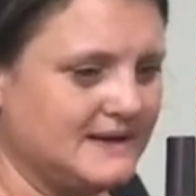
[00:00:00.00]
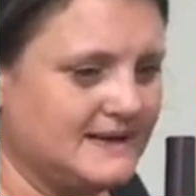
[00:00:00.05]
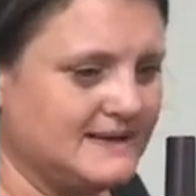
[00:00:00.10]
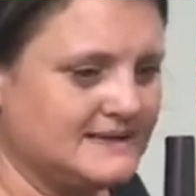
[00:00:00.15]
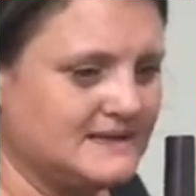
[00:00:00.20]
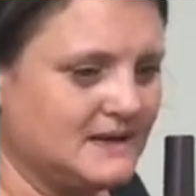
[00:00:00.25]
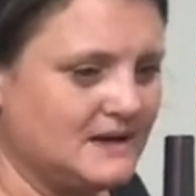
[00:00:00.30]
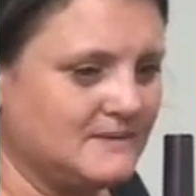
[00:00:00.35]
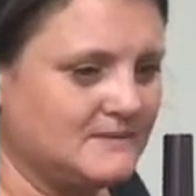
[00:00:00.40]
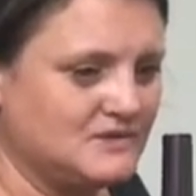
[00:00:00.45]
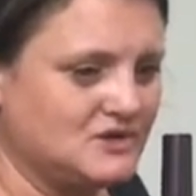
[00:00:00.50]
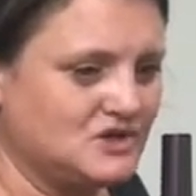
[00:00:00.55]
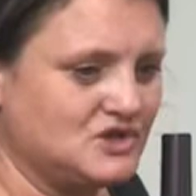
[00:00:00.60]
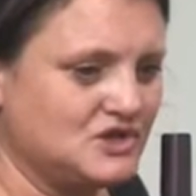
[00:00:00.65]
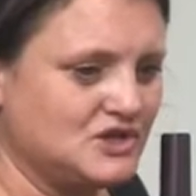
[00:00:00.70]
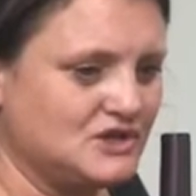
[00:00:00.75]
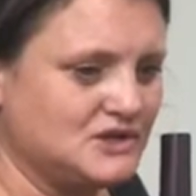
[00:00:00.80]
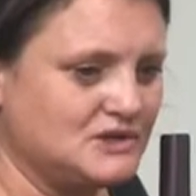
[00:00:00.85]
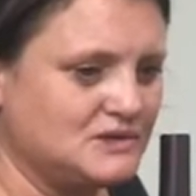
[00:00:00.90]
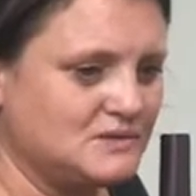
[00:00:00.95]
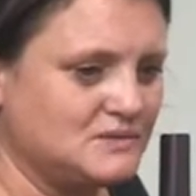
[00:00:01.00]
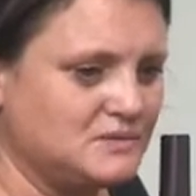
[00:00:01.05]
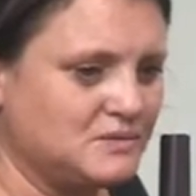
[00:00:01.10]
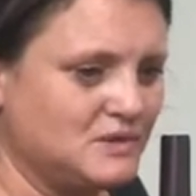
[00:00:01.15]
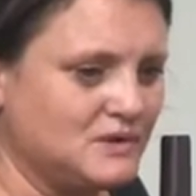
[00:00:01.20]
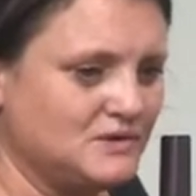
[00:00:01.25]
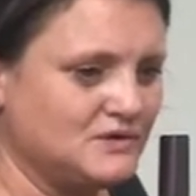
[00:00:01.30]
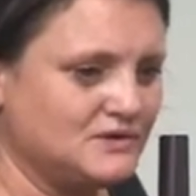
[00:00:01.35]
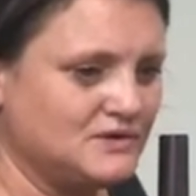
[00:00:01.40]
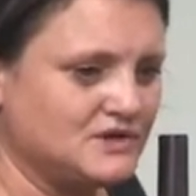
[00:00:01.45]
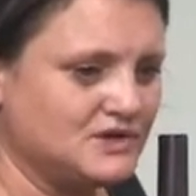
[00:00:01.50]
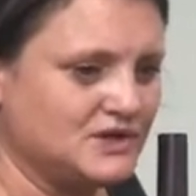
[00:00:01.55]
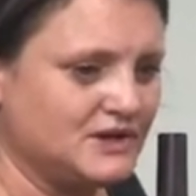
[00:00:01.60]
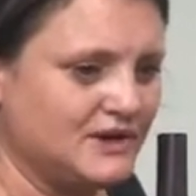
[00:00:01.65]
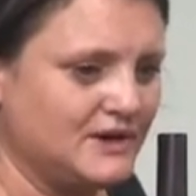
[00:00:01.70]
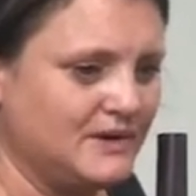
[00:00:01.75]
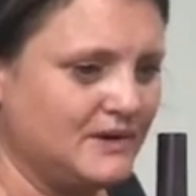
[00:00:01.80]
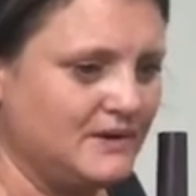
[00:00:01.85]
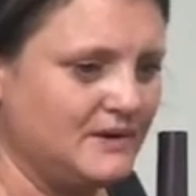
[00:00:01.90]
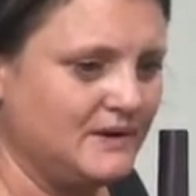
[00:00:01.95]
is I just want
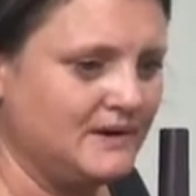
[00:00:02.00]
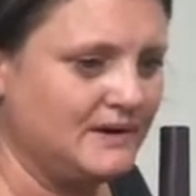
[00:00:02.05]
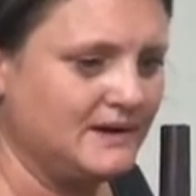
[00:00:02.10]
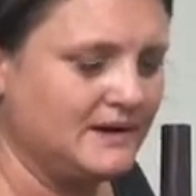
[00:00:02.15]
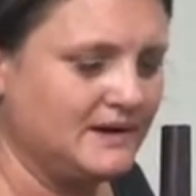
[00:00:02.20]
to